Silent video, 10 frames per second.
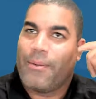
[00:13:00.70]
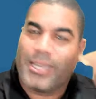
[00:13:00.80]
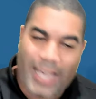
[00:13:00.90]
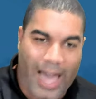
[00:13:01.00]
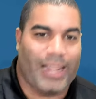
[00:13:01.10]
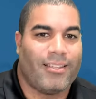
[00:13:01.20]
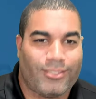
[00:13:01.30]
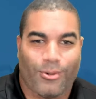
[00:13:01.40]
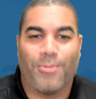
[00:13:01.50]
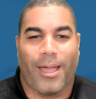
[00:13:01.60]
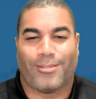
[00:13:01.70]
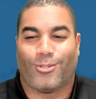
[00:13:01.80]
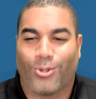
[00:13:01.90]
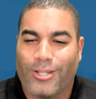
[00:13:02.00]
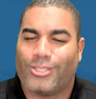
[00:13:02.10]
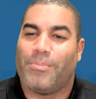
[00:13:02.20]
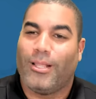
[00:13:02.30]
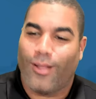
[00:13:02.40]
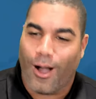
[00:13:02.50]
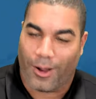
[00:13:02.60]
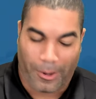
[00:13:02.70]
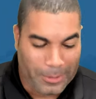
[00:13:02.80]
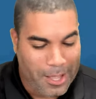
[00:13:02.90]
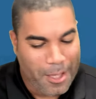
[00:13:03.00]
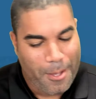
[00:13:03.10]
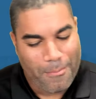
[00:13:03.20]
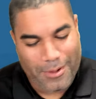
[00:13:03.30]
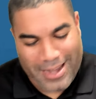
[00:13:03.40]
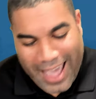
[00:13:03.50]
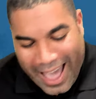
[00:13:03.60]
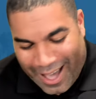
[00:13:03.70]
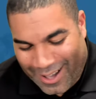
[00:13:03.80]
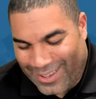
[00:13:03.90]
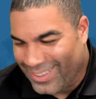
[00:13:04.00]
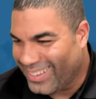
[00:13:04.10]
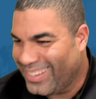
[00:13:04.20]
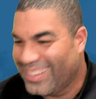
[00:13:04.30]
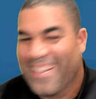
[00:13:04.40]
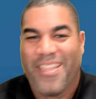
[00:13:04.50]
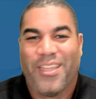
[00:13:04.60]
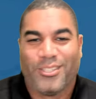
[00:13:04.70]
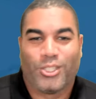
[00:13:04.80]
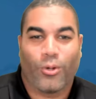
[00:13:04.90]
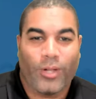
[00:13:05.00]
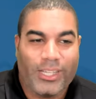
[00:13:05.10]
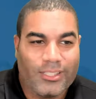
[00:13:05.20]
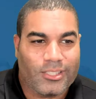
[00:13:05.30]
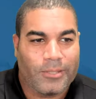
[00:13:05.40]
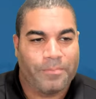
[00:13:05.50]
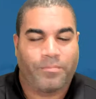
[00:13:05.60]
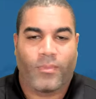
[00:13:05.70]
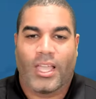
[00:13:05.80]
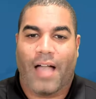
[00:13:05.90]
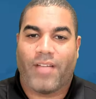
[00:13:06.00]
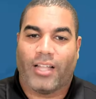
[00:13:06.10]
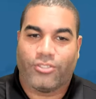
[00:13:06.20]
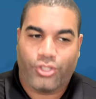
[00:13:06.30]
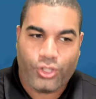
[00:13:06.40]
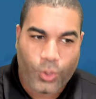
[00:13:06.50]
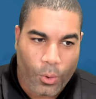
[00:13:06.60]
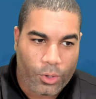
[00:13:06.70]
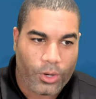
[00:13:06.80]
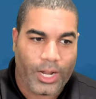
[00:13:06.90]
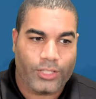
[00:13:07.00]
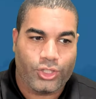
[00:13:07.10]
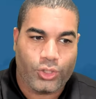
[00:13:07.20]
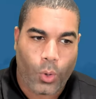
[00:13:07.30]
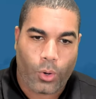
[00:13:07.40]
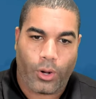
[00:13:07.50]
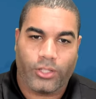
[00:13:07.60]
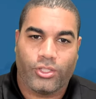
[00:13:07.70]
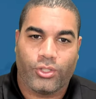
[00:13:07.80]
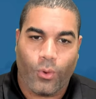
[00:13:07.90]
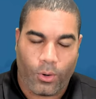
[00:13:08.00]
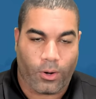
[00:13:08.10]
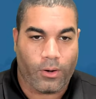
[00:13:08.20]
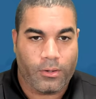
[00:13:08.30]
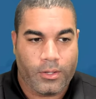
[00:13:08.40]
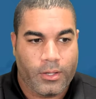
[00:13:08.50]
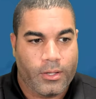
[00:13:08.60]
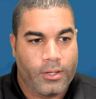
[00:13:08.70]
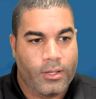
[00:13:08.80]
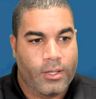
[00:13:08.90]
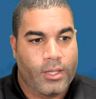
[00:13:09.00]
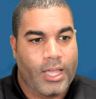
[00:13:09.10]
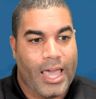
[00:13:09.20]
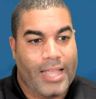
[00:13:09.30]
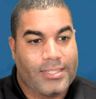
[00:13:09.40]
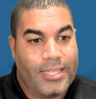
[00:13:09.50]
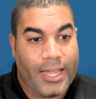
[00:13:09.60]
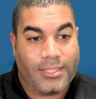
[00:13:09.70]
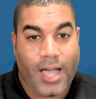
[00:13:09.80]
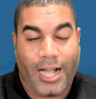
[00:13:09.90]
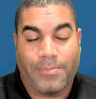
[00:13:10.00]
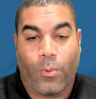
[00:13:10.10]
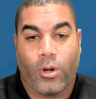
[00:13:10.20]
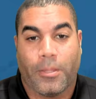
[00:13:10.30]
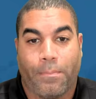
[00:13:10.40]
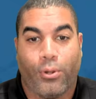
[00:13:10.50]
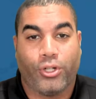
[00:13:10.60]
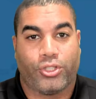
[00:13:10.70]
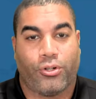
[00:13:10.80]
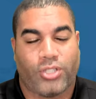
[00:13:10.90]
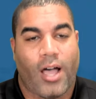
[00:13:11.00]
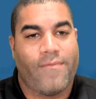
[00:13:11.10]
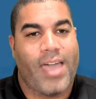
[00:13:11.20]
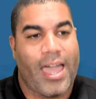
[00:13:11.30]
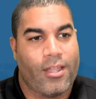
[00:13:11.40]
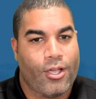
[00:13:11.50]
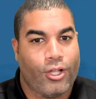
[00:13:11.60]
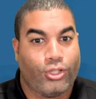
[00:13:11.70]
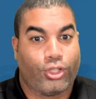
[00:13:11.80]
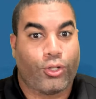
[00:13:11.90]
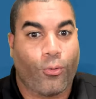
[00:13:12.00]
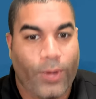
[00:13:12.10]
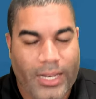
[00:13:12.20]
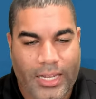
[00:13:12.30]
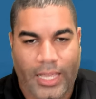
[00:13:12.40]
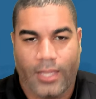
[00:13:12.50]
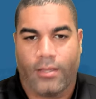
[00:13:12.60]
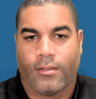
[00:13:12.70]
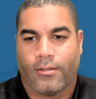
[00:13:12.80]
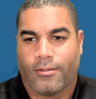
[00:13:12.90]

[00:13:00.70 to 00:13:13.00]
and we got it. So anyway, so trends used to be longer. But now trends have gotten shorter and shorter and shorter. And TikTok has been one of the pushers of that trending